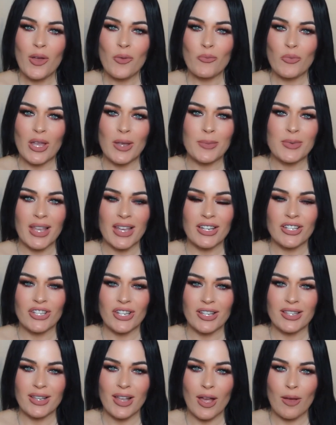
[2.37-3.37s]
Babes, I
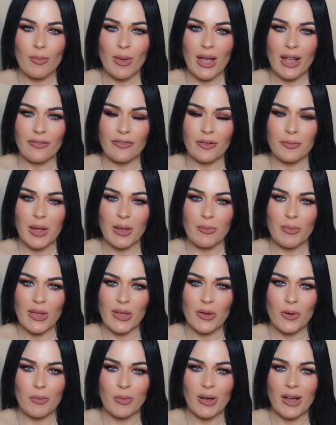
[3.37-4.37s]
just got back from my
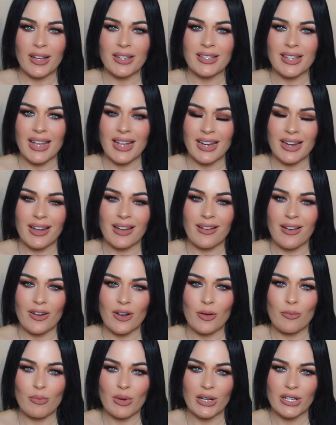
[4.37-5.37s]
P.O. box and I got
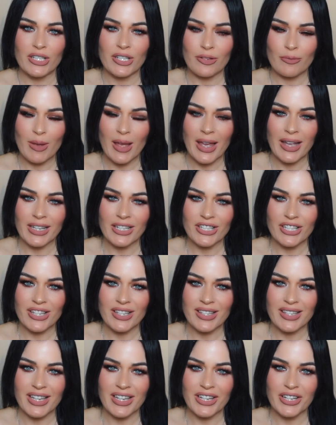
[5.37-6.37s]
a bunch of
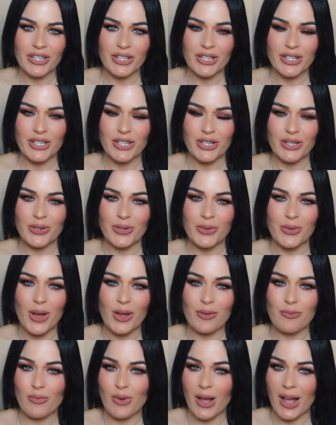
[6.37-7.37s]
packages here to
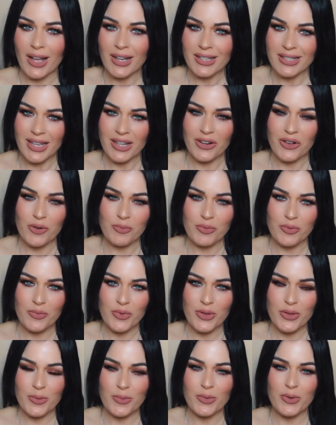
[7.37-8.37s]
unbox and open
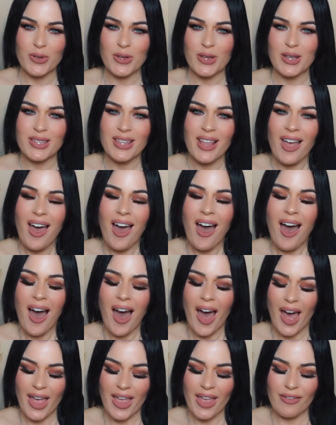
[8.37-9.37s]
with you beauties.
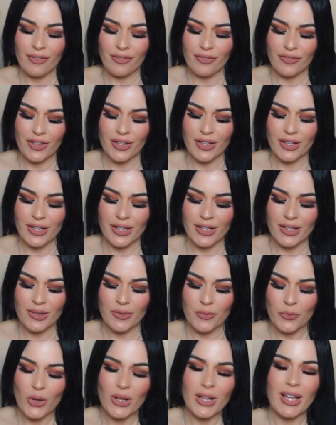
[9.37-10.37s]
I have a
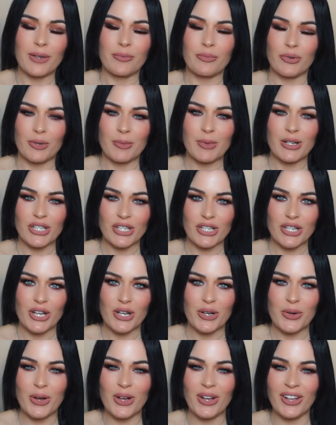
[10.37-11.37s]
feeling, well, I pretty much
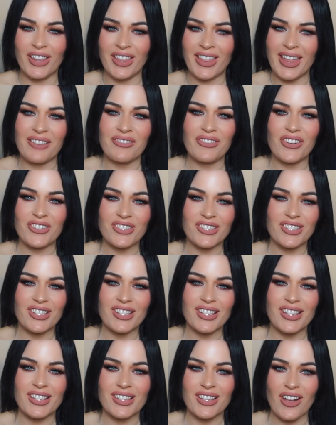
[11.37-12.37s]
know that most of
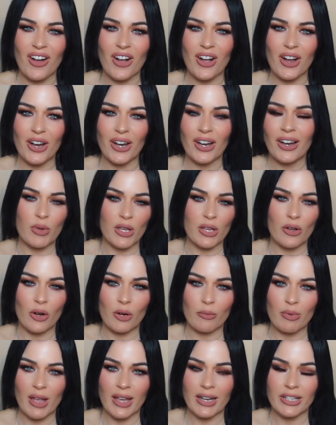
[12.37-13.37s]
these are
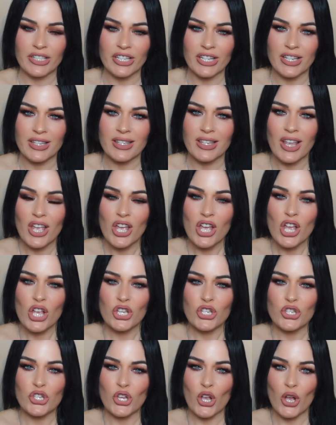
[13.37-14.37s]
PR packages.
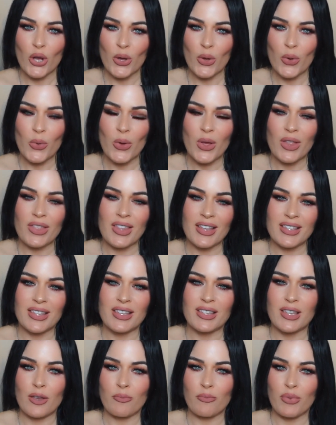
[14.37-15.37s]
So this
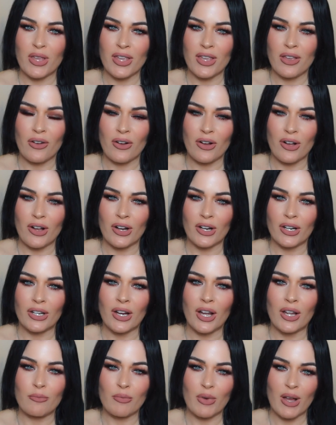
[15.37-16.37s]
is a
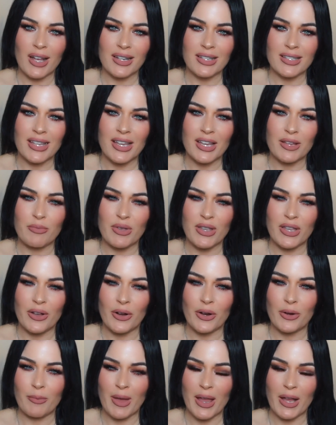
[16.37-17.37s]
PR unboxing,
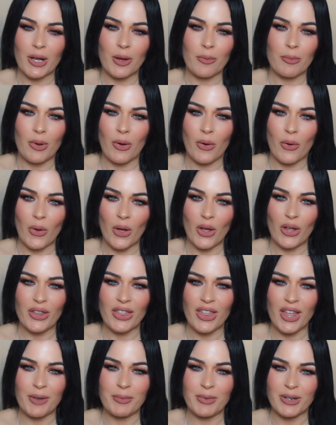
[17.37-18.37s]
PR makeup haul
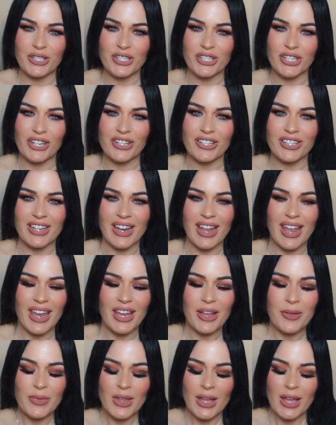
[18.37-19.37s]
that I'm going to share today.
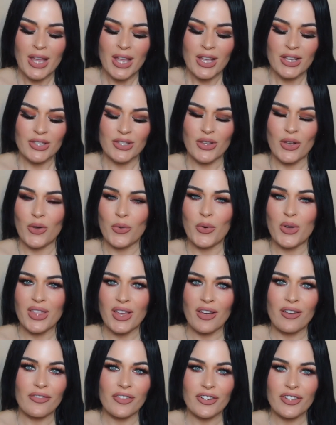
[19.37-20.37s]
So
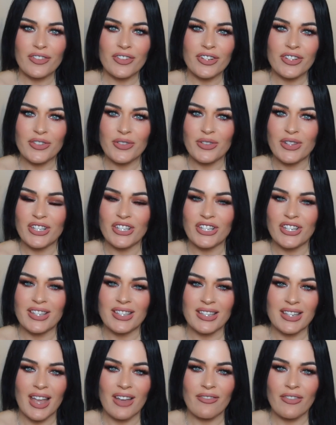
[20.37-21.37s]
without further ado, let's
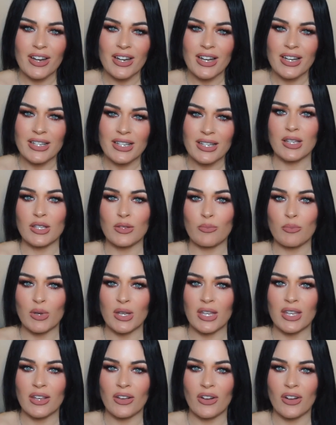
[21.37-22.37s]
just dive right into this
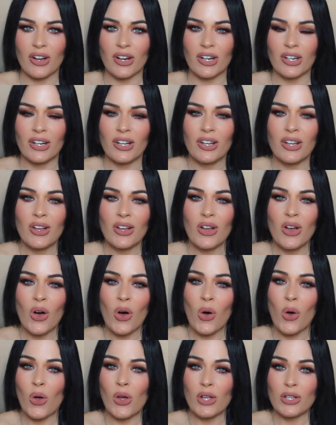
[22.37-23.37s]
PR
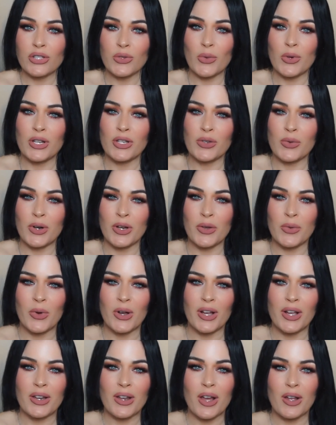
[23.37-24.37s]
haul
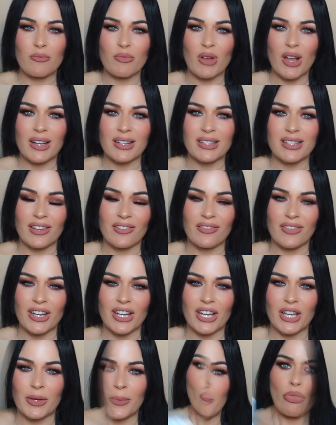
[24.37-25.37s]
2021 unboxing
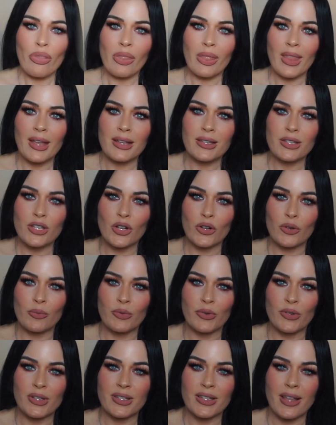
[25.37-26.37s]
video. So
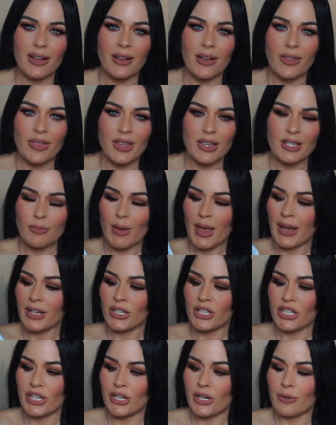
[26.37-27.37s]
beauties, I got this
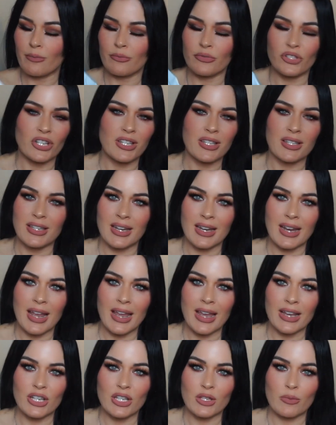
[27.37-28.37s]
package here just
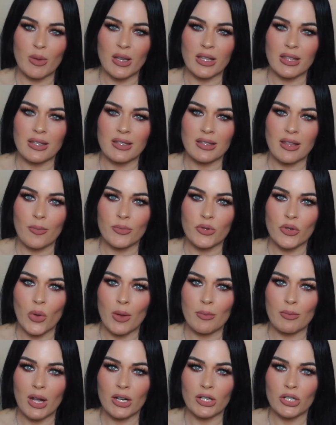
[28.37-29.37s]
today. I just picked this up, so
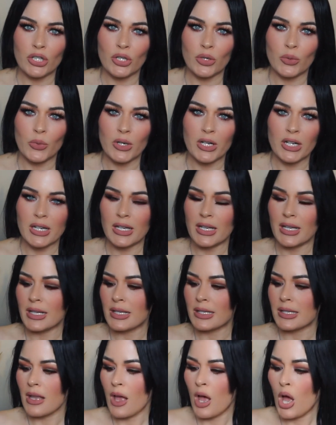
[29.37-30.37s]
I'm not sure what it
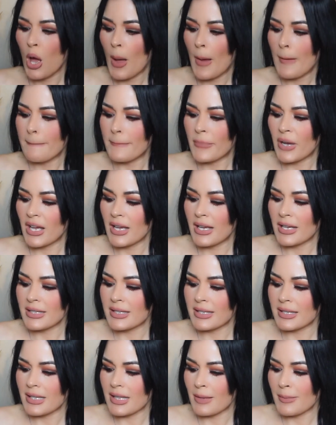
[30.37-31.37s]
is, but
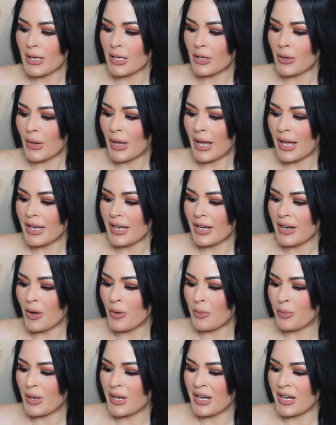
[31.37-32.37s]
let me go ahead and
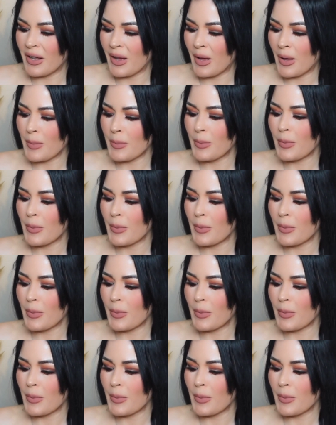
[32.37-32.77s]
open it up.